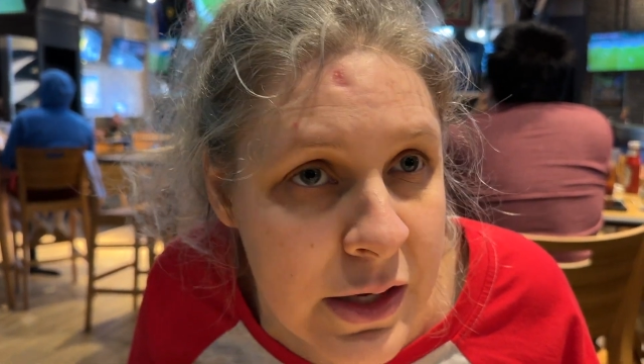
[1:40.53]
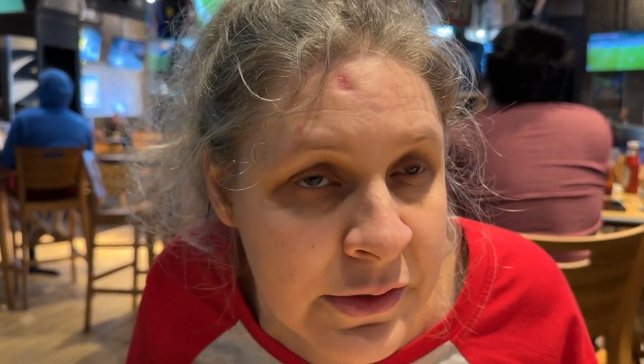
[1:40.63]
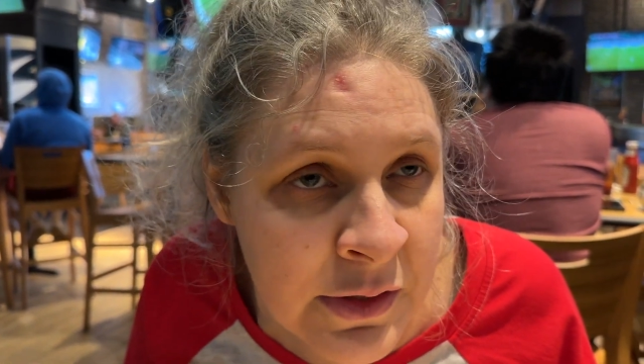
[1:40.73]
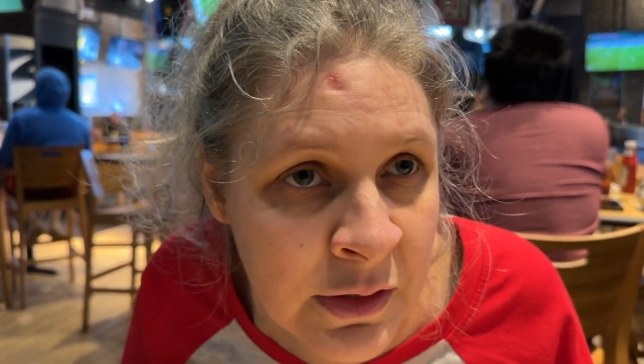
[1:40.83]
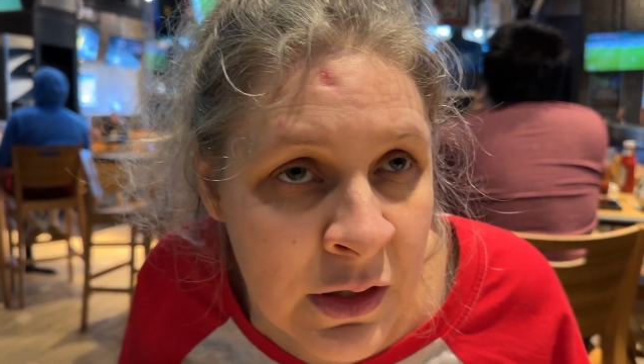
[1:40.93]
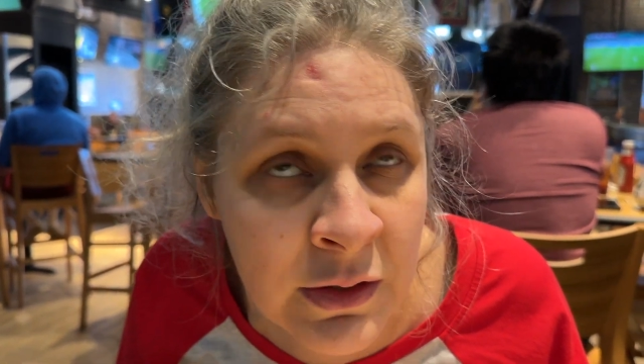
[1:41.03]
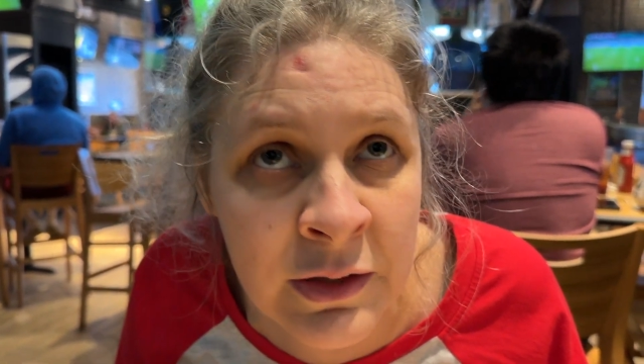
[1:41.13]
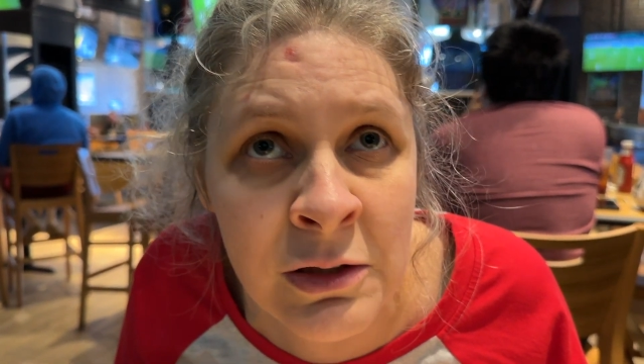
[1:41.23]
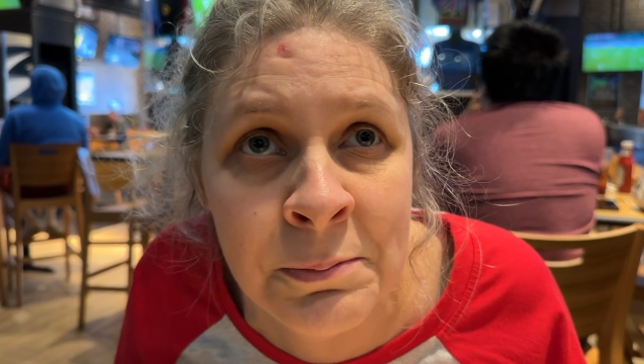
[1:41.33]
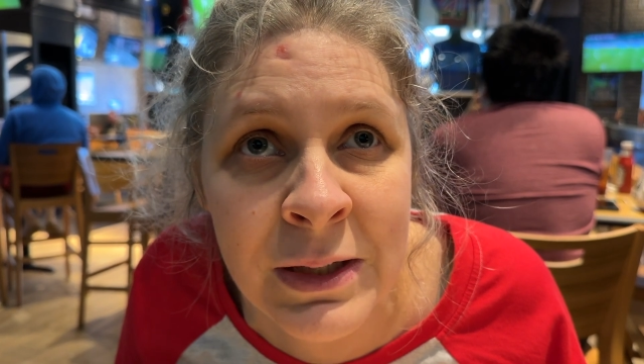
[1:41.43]
in a
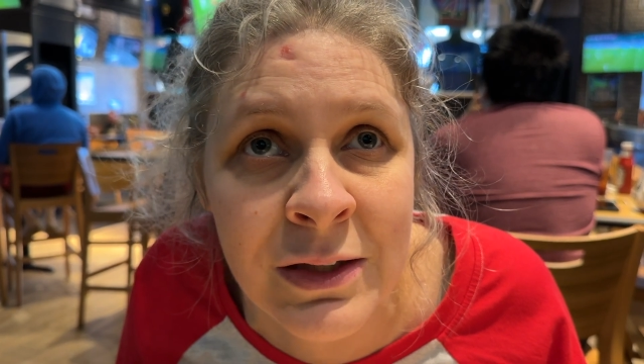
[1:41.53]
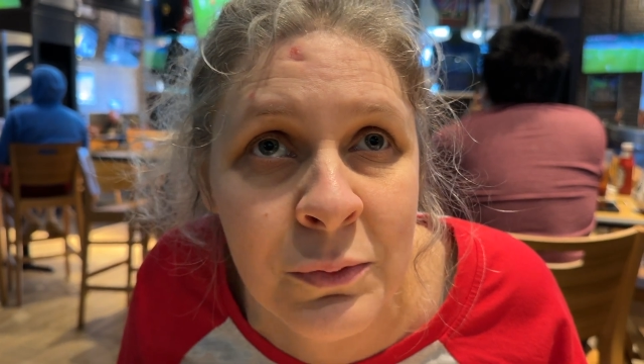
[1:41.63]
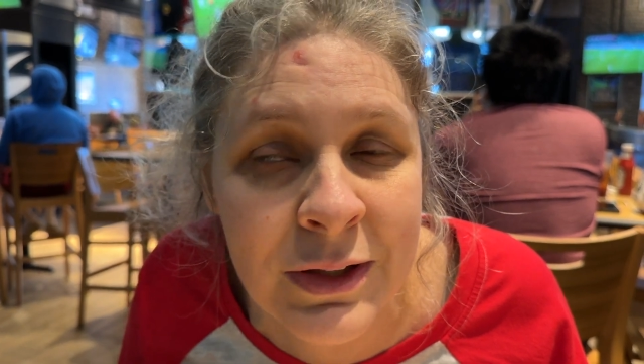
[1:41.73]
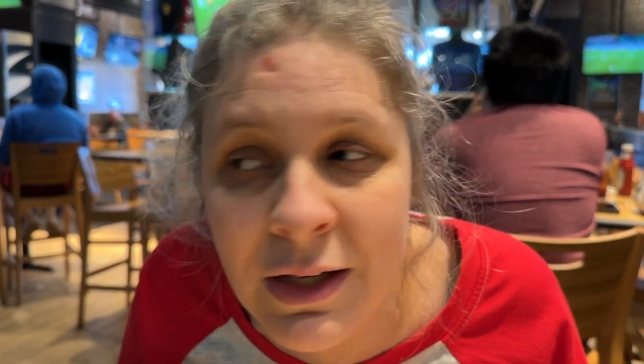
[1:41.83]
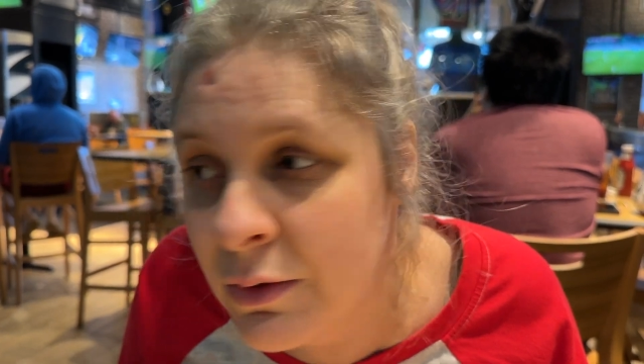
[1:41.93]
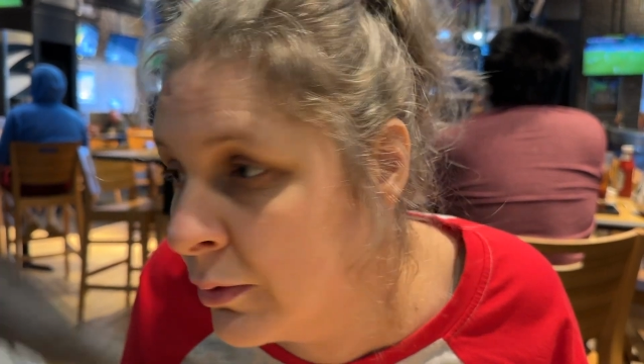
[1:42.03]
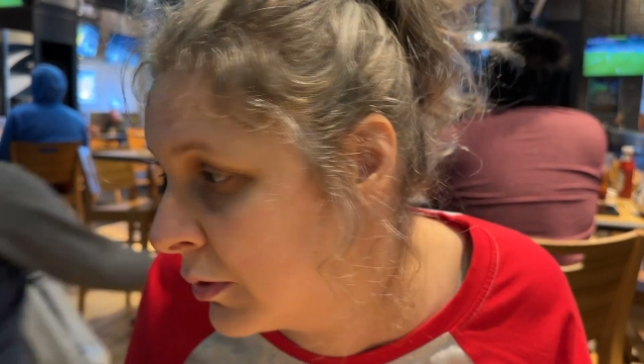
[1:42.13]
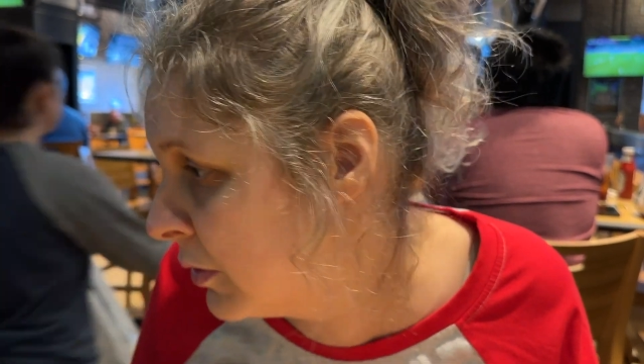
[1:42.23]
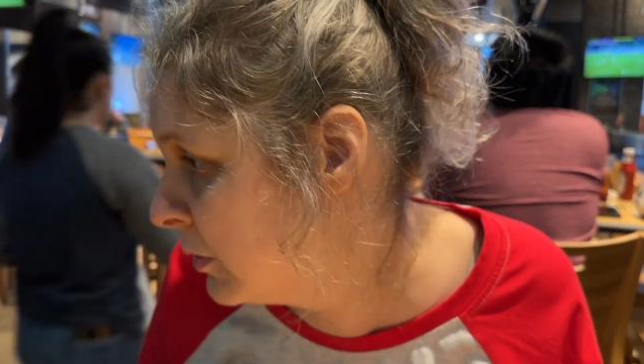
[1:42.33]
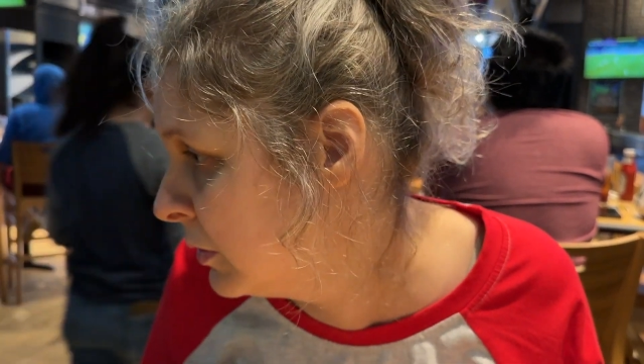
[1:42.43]
little bit, we got to
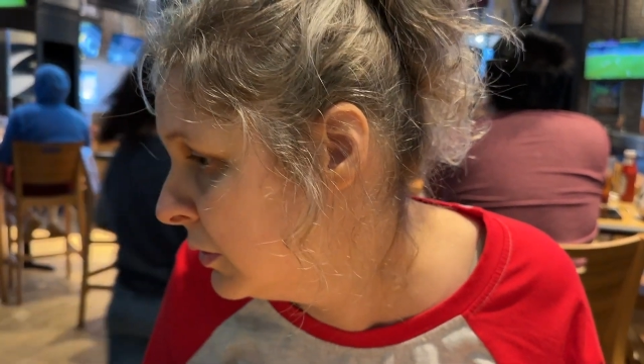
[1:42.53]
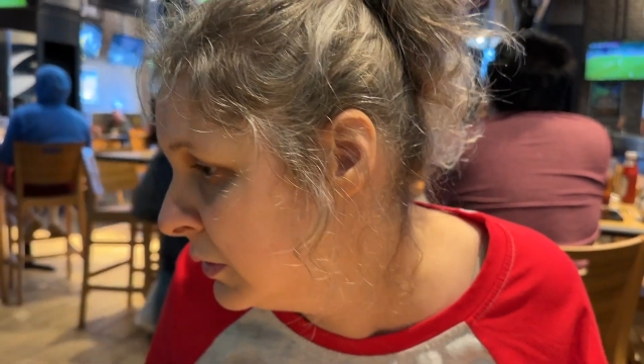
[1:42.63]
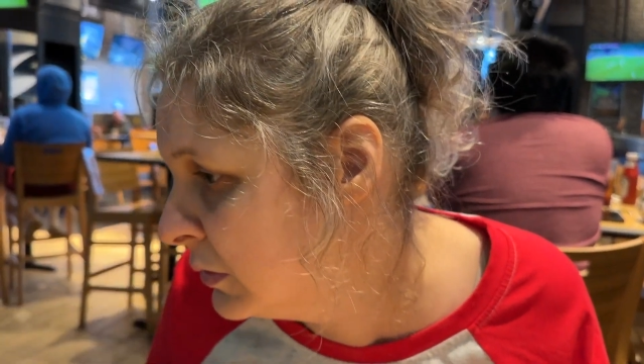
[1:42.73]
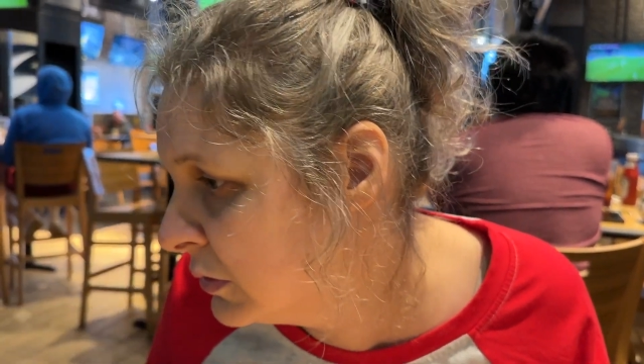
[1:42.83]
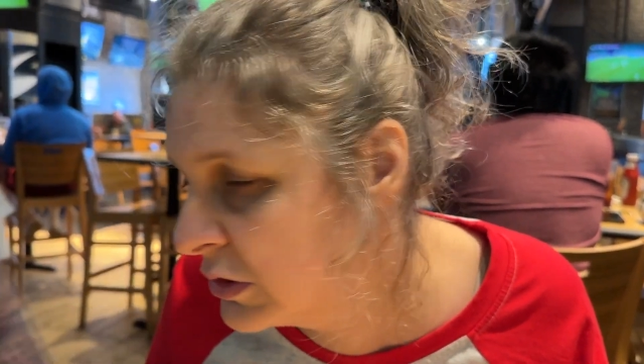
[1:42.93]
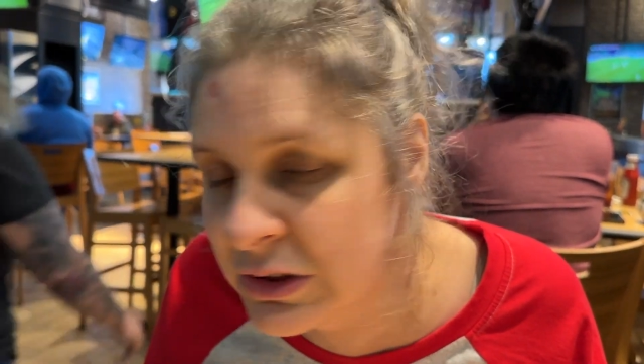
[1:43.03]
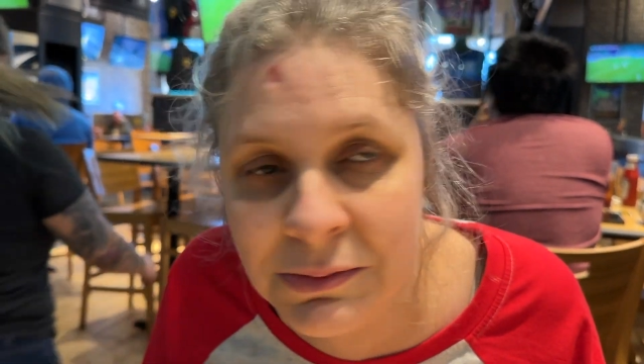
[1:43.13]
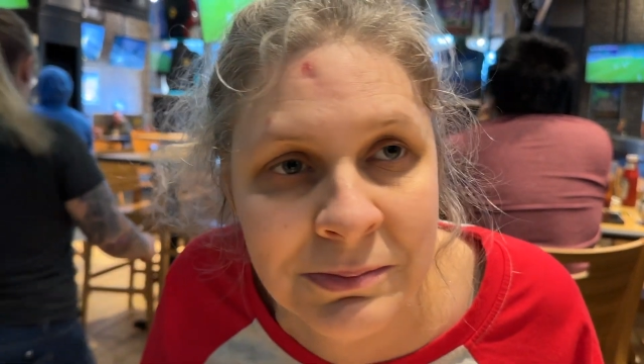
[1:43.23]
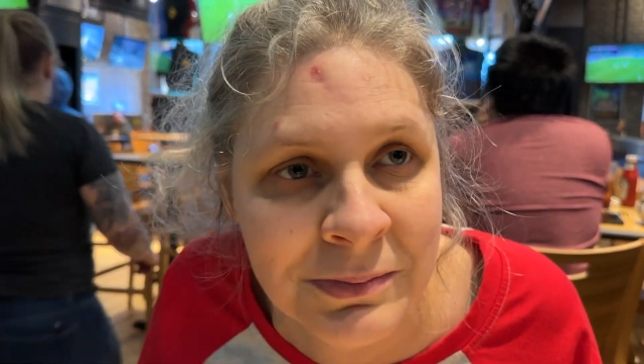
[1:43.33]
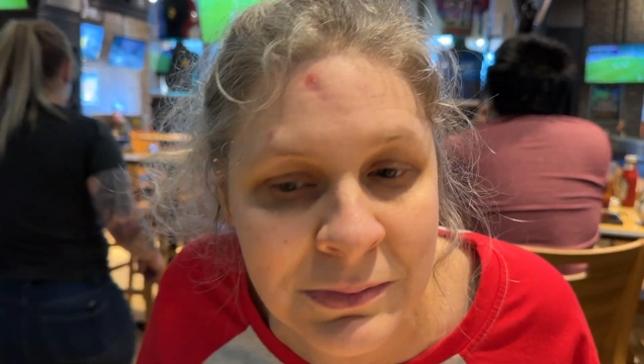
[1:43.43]
order
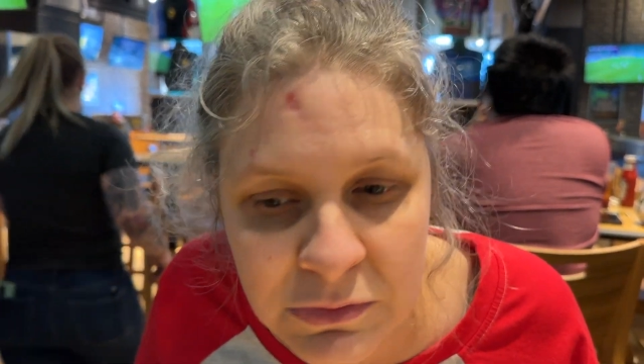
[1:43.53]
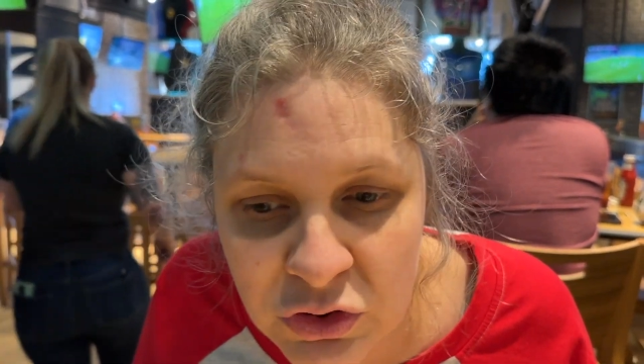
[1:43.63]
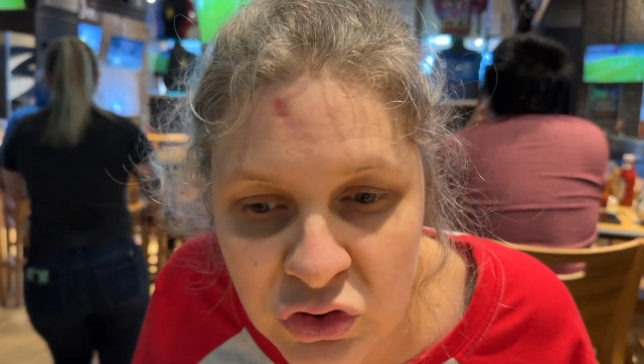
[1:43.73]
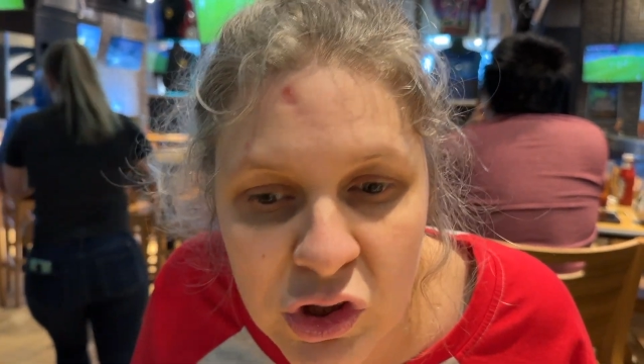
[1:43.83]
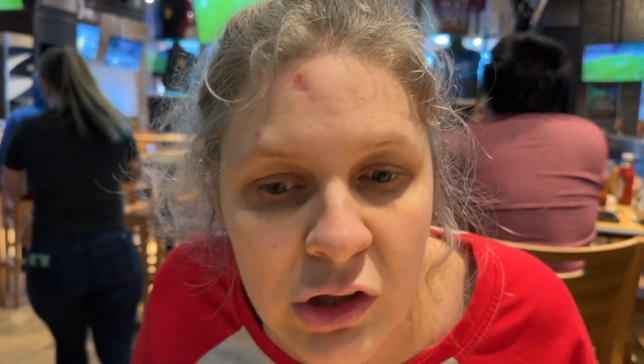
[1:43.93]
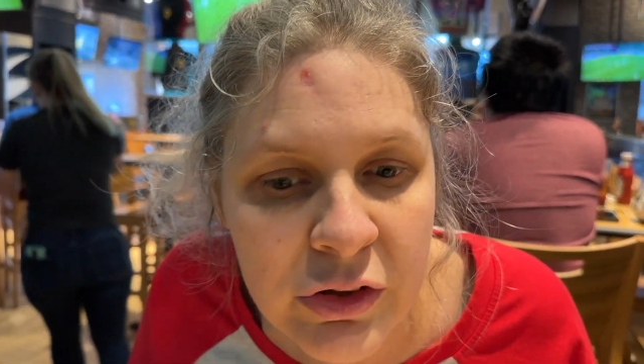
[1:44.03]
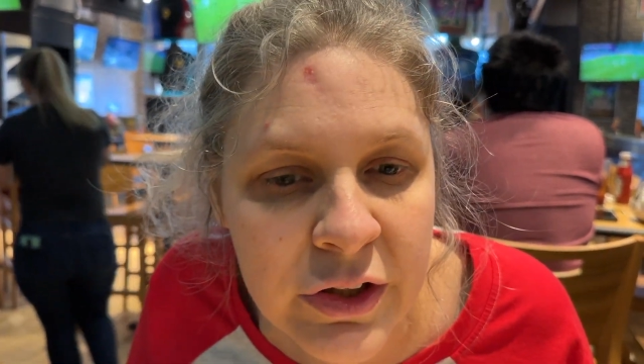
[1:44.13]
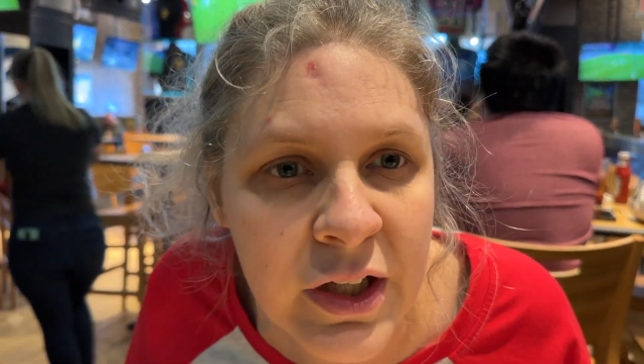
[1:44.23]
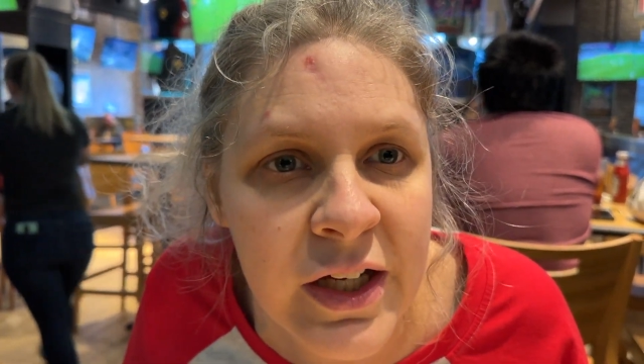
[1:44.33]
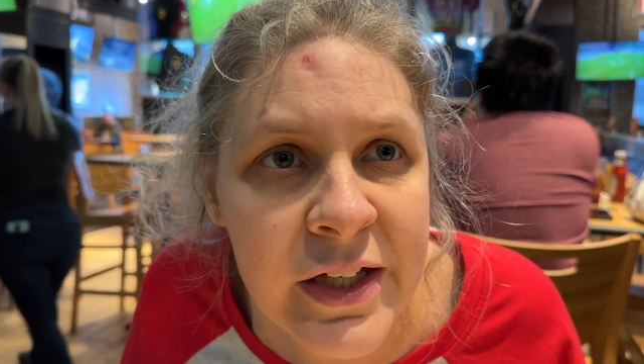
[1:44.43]
some chocolate
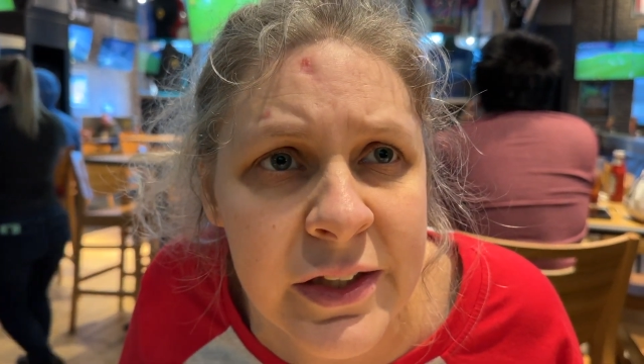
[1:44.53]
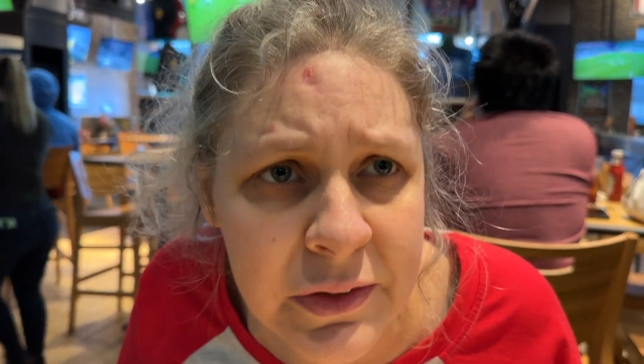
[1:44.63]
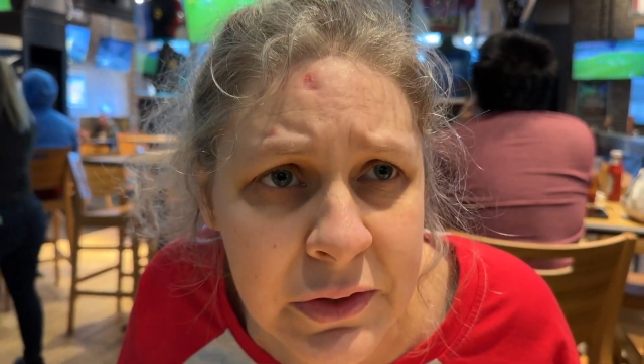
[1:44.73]
cake.